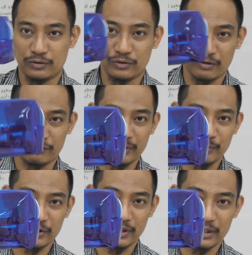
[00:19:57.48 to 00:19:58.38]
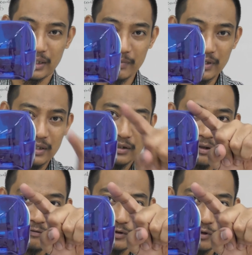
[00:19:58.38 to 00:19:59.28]
to draw the free body diagram, you
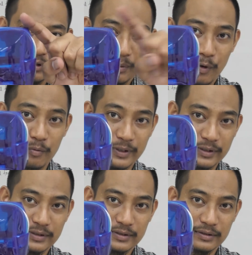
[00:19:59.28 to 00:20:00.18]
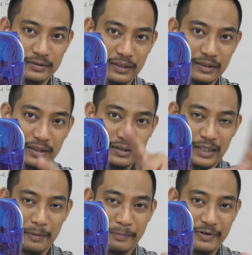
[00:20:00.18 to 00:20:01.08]
have to draw the moment, right,
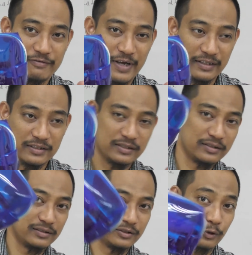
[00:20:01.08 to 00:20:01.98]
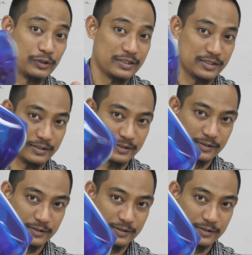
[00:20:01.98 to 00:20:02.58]
that prevents the rotation.